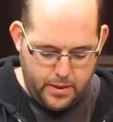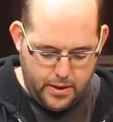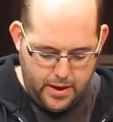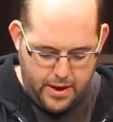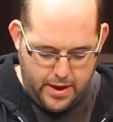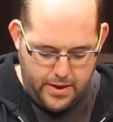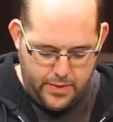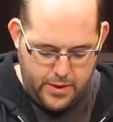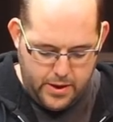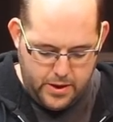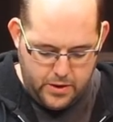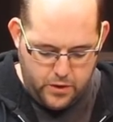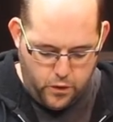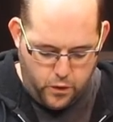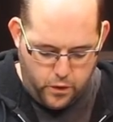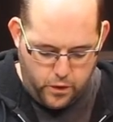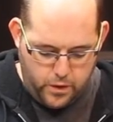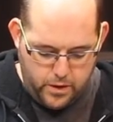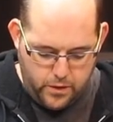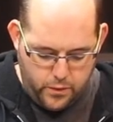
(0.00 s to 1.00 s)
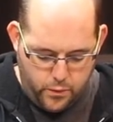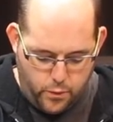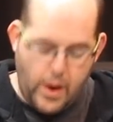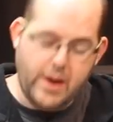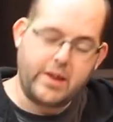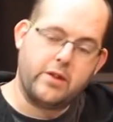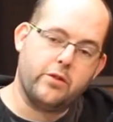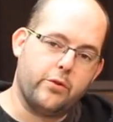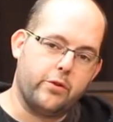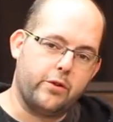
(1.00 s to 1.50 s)
And then your
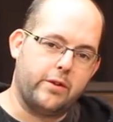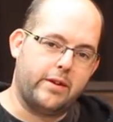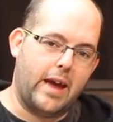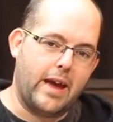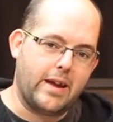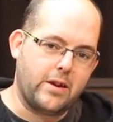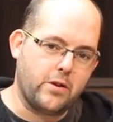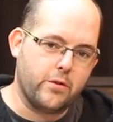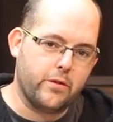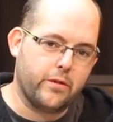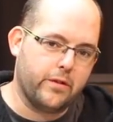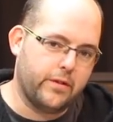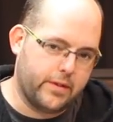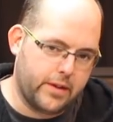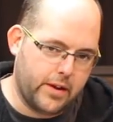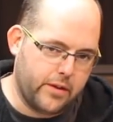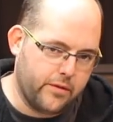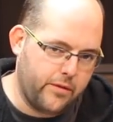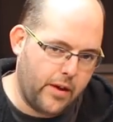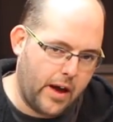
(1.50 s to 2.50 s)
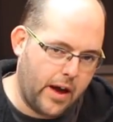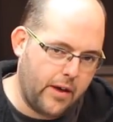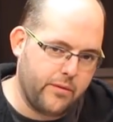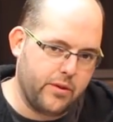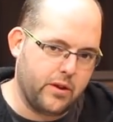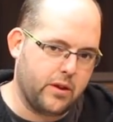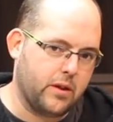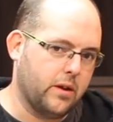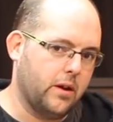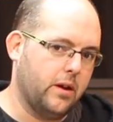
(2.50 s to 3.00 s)
regular gangers, instead of
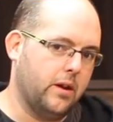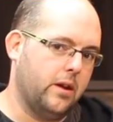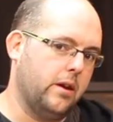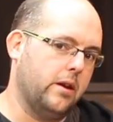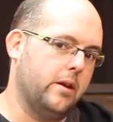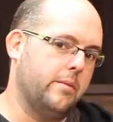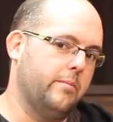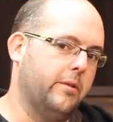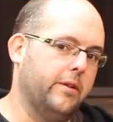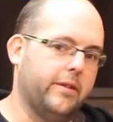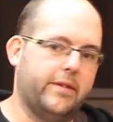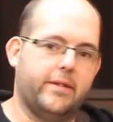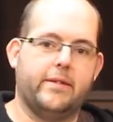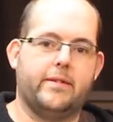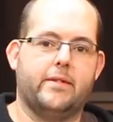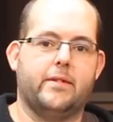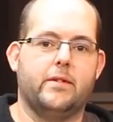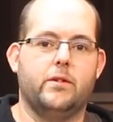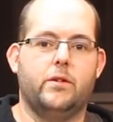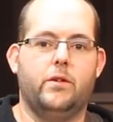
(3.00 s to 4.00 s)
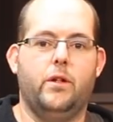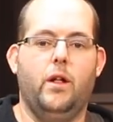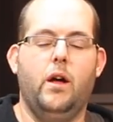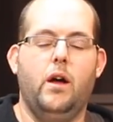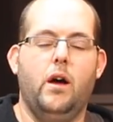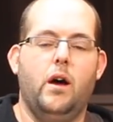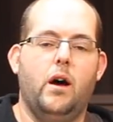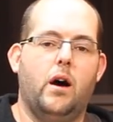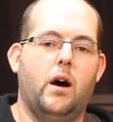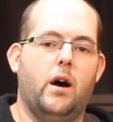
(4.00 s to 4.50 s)
having a ballistic skill
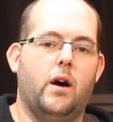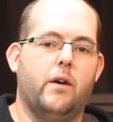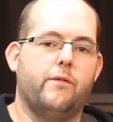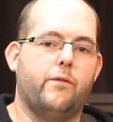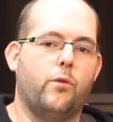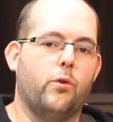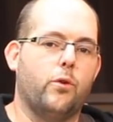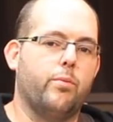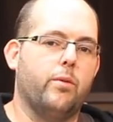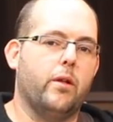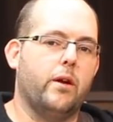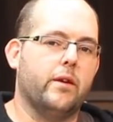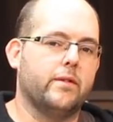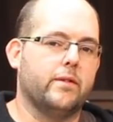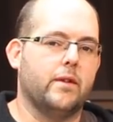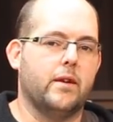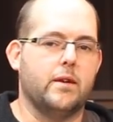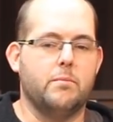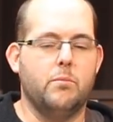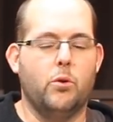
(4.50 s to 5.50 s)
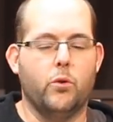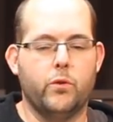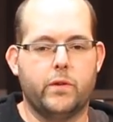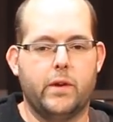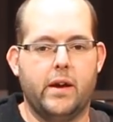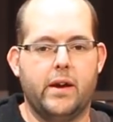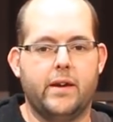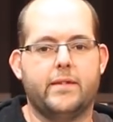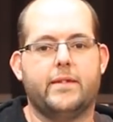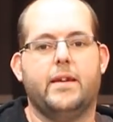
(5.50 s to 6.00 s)
4+, like
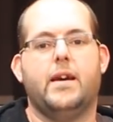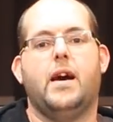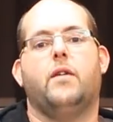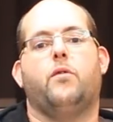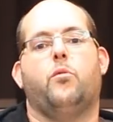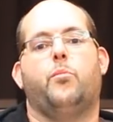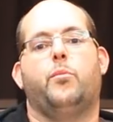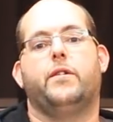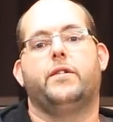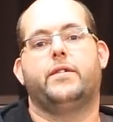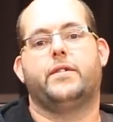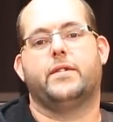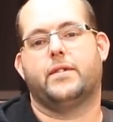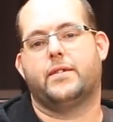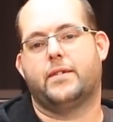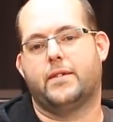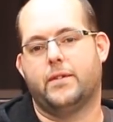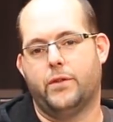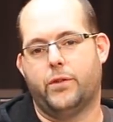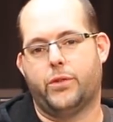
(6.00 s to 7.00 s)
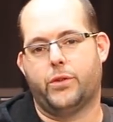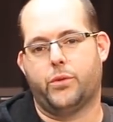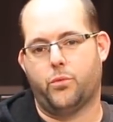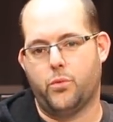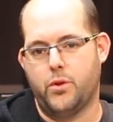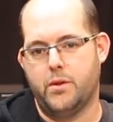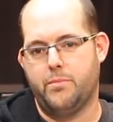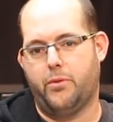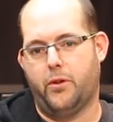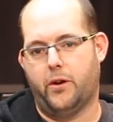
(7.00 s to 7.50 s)
most gangs, they have a ballistic skill
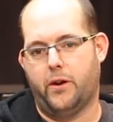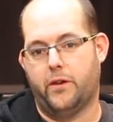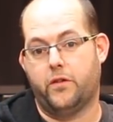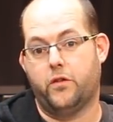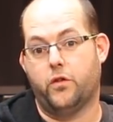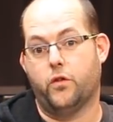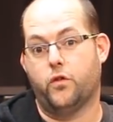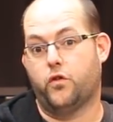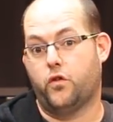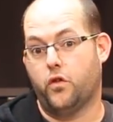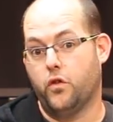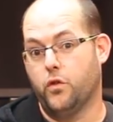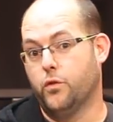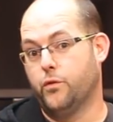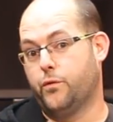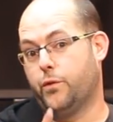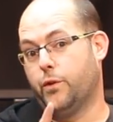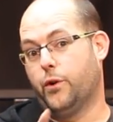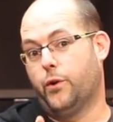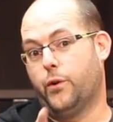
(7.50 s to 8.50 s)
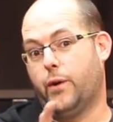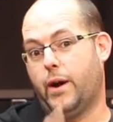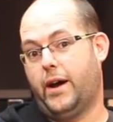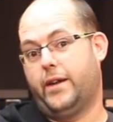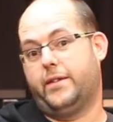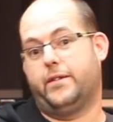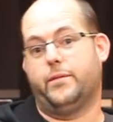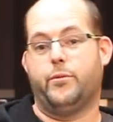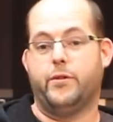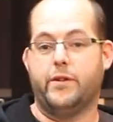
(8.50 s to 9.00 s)
3+. Your Juve, though,
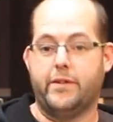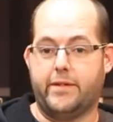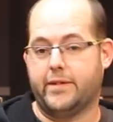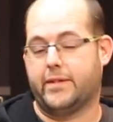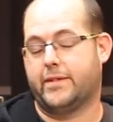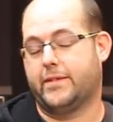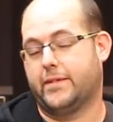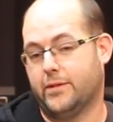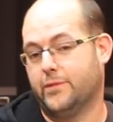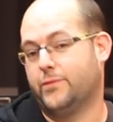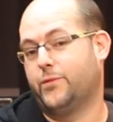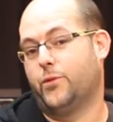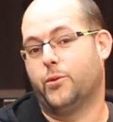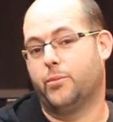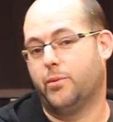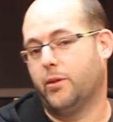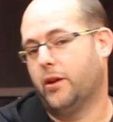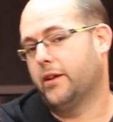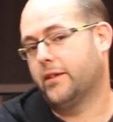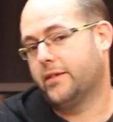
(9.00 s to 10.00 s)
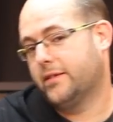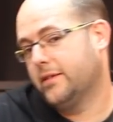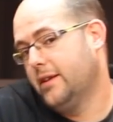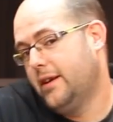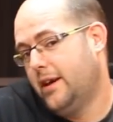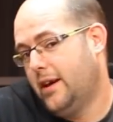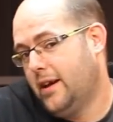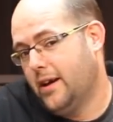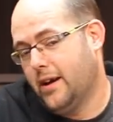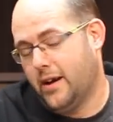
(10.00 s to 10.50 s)
has a ballistic skill 4+.
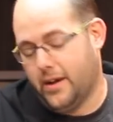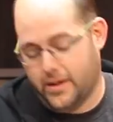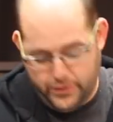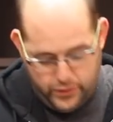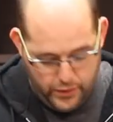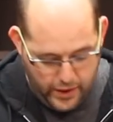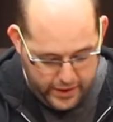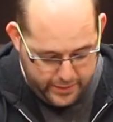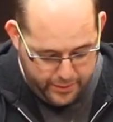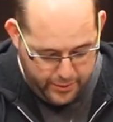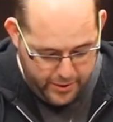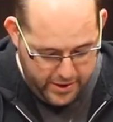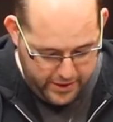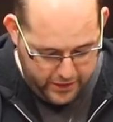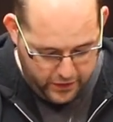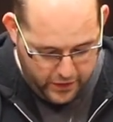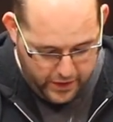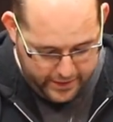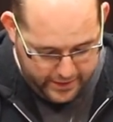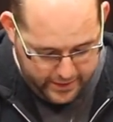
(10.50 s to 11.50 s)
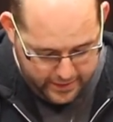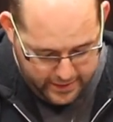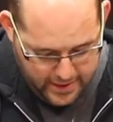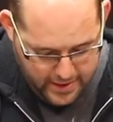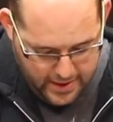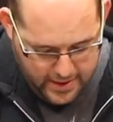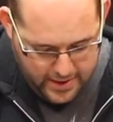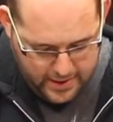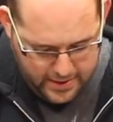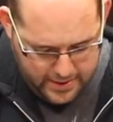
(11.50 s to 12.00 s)
So that's pretty
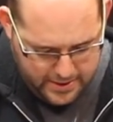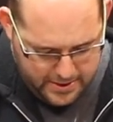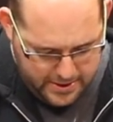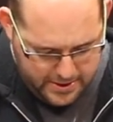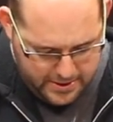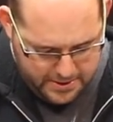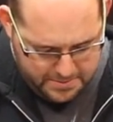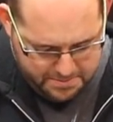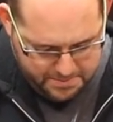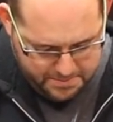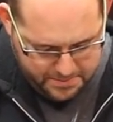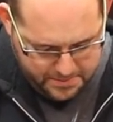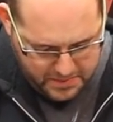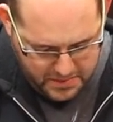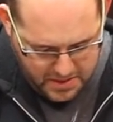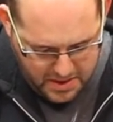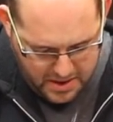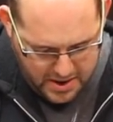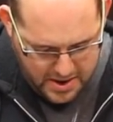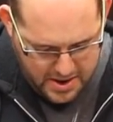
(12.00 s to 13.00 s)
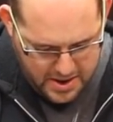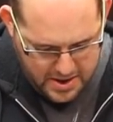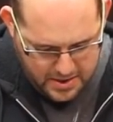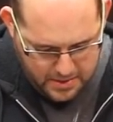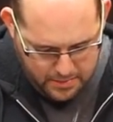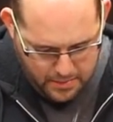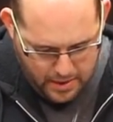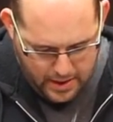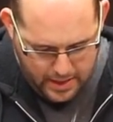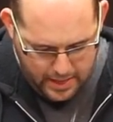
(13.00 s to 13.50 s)
interesting. I
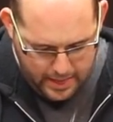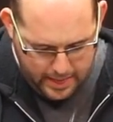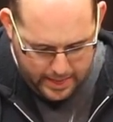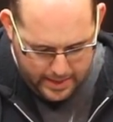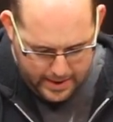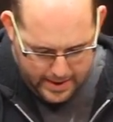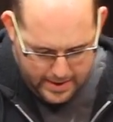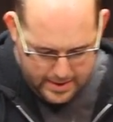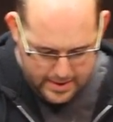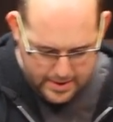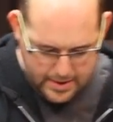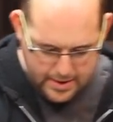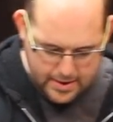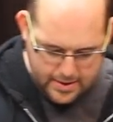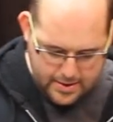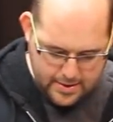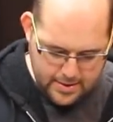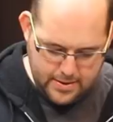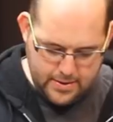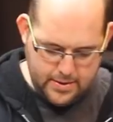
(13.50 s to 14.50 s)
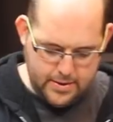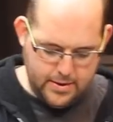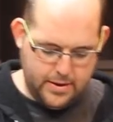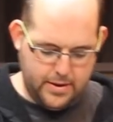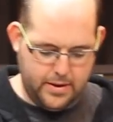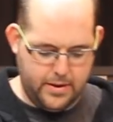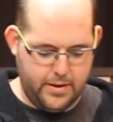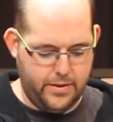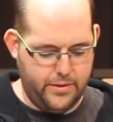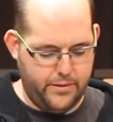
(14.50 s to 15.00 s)
am liking
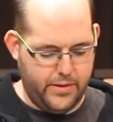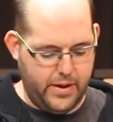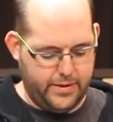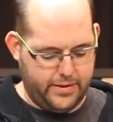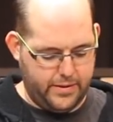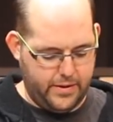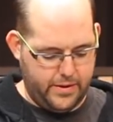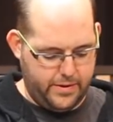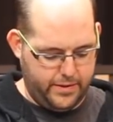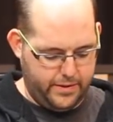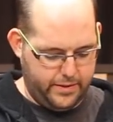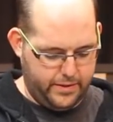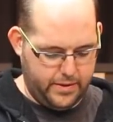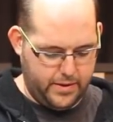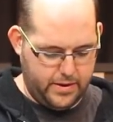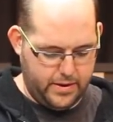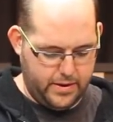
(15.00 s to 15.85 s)
the Saars.